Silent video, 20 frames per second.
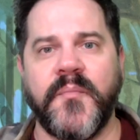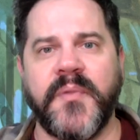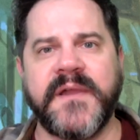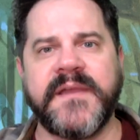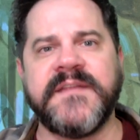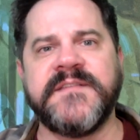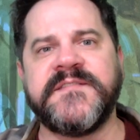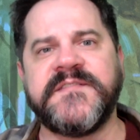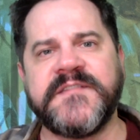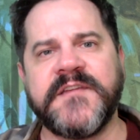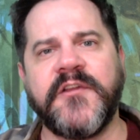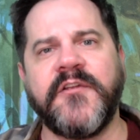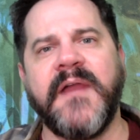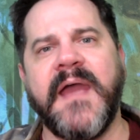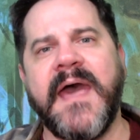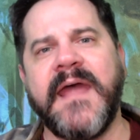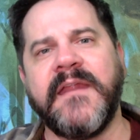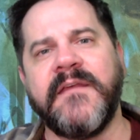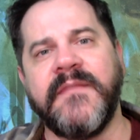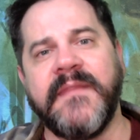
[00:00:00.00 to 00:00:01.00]
but consider
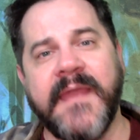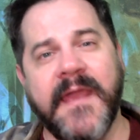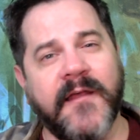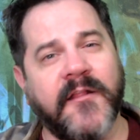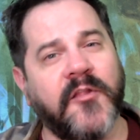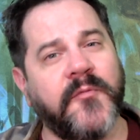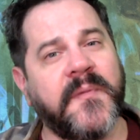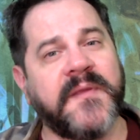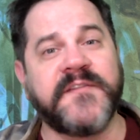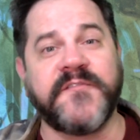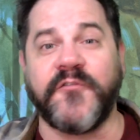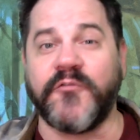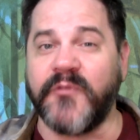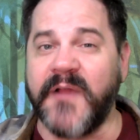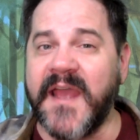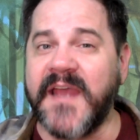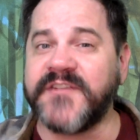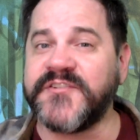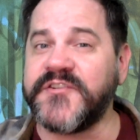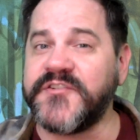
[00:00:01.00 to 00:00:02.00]
adding the element of
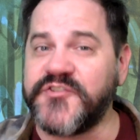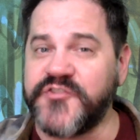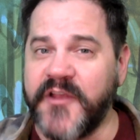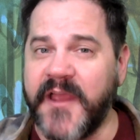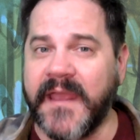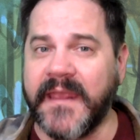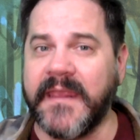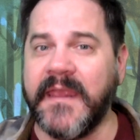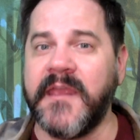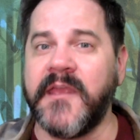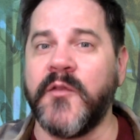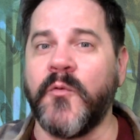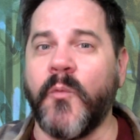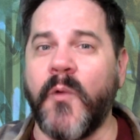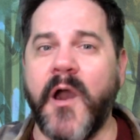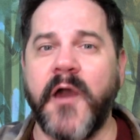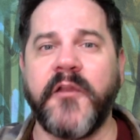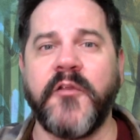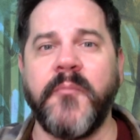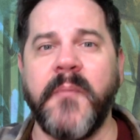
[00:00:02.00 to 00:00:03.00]
ration tracking and
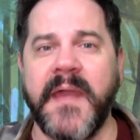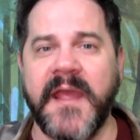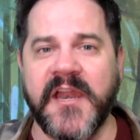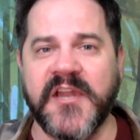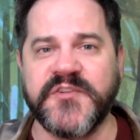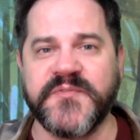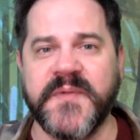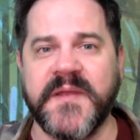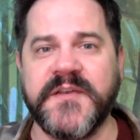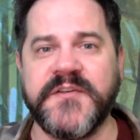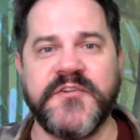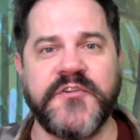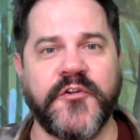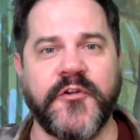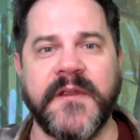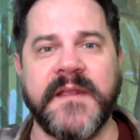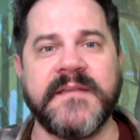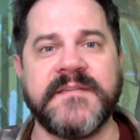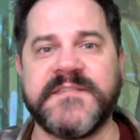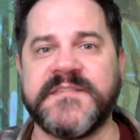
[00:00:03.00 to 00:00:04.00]
water management
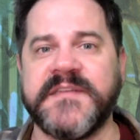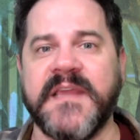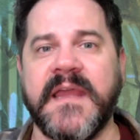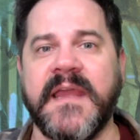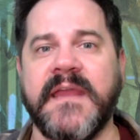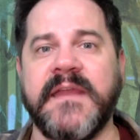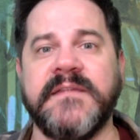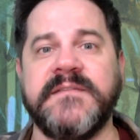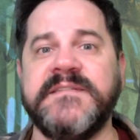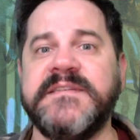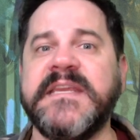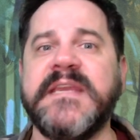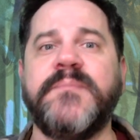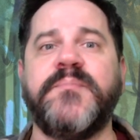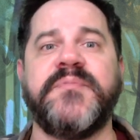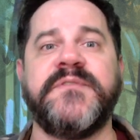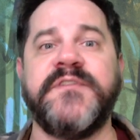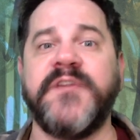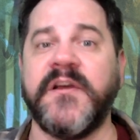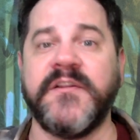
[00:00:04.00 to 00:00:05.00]
during, say,
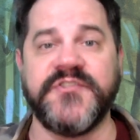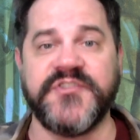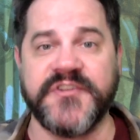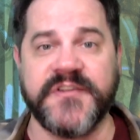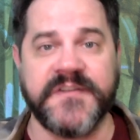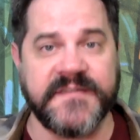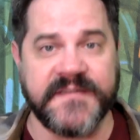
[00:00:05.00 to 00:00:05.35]
deep dungeon